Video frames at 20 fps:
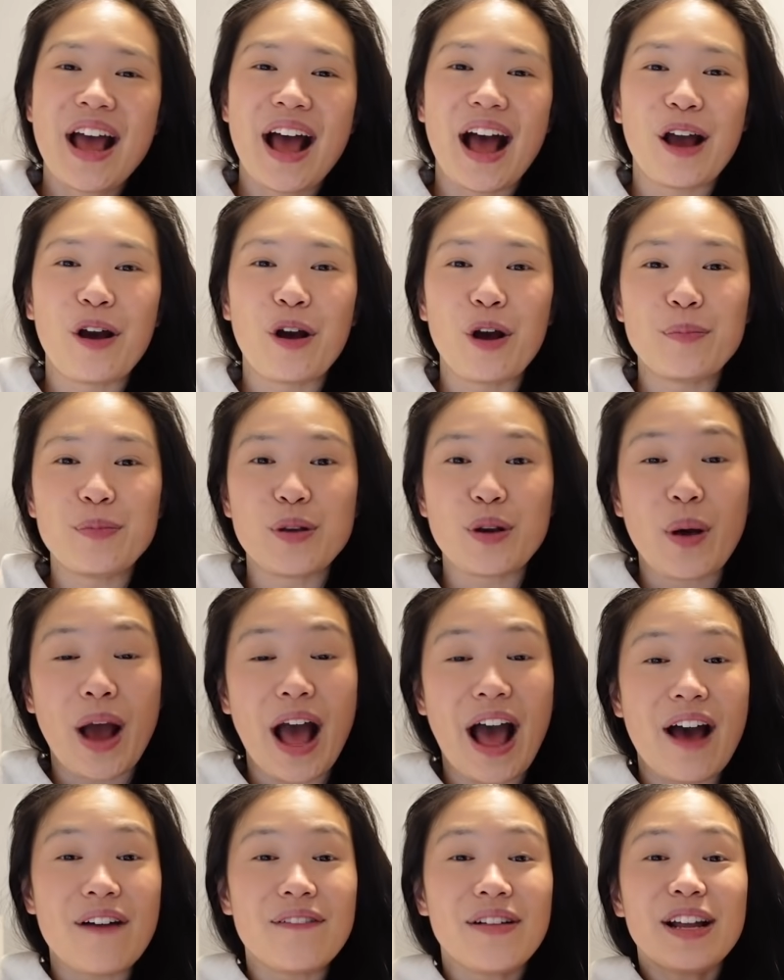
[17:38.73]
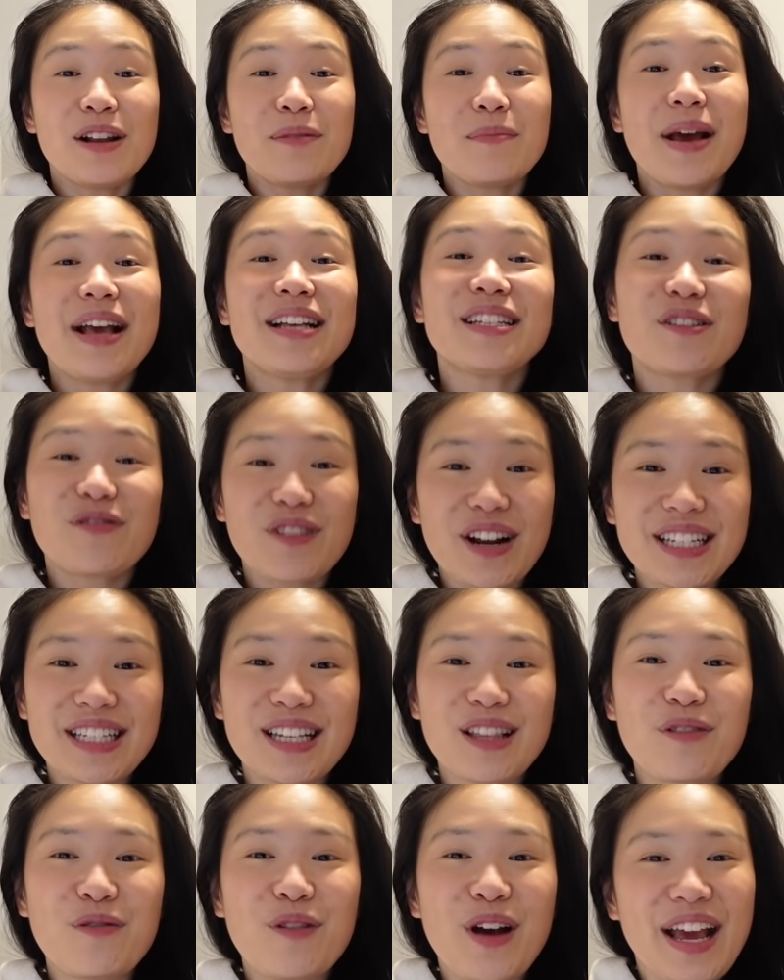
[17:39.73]
I hope you have an amazing rest
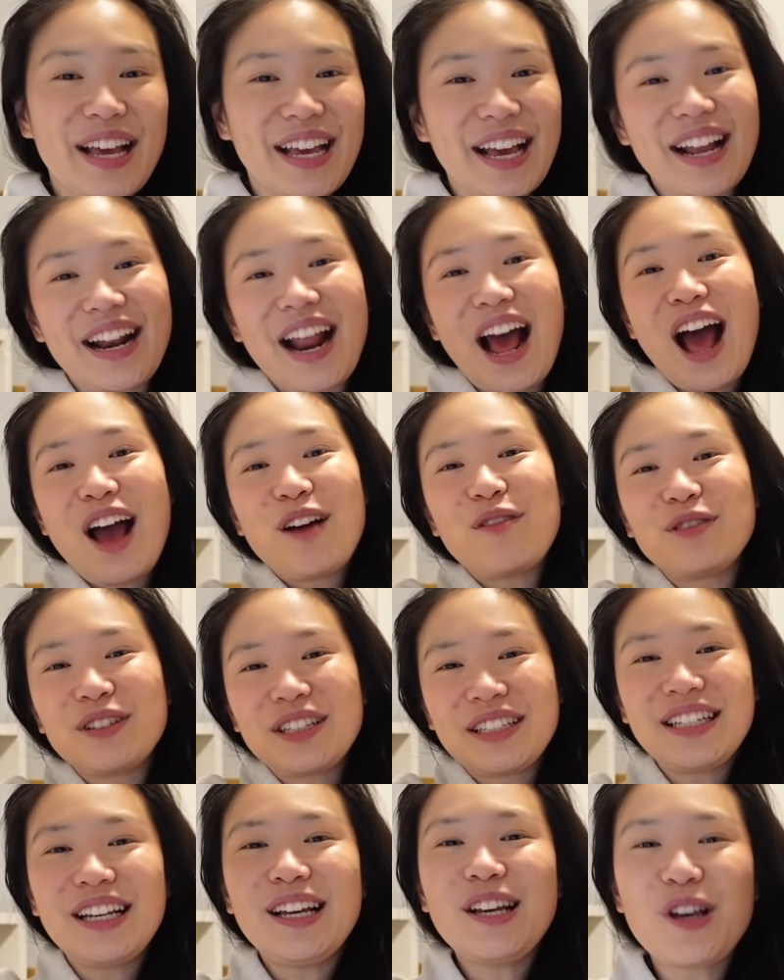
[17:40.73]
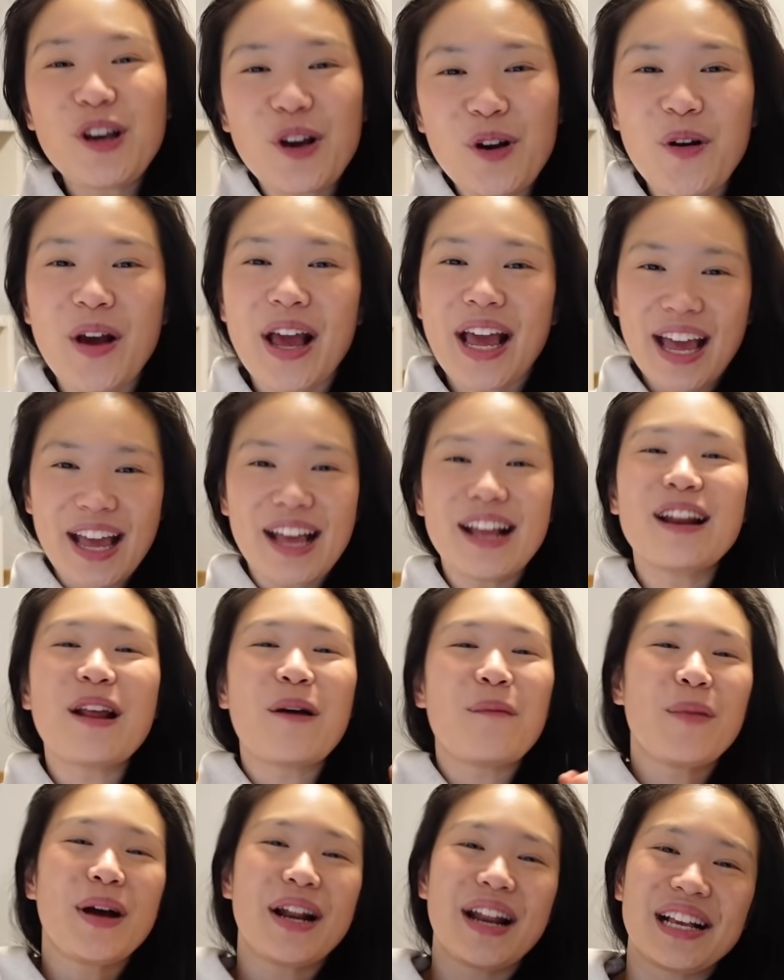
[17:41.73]
of the week, and I will see you in
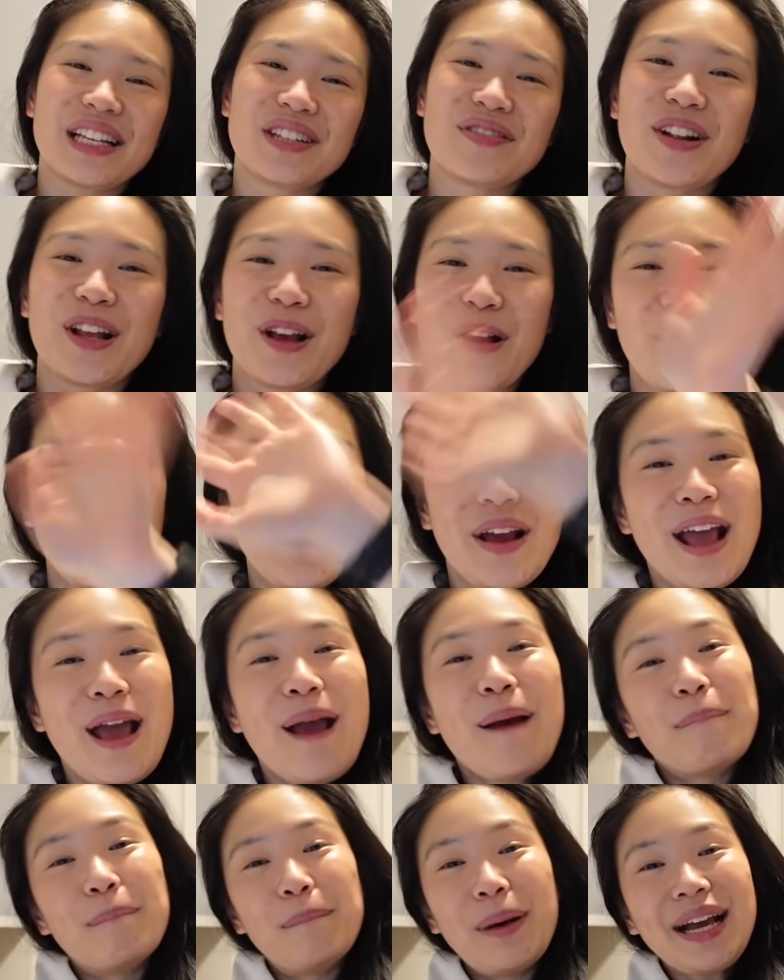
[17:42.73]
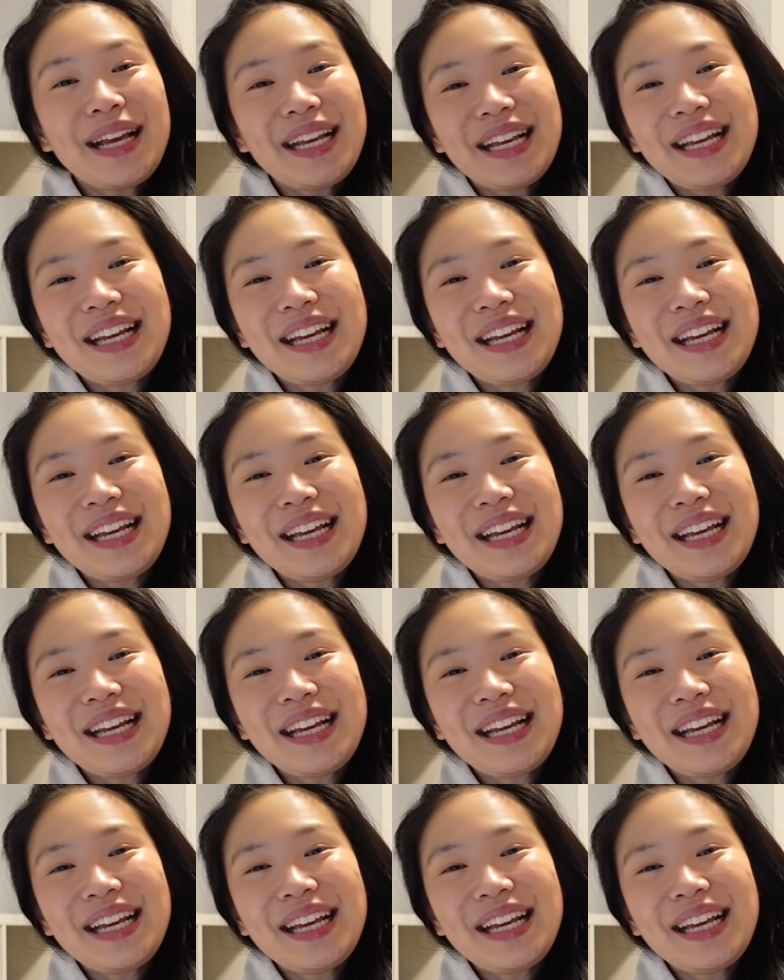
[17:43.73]
my next video. Bye.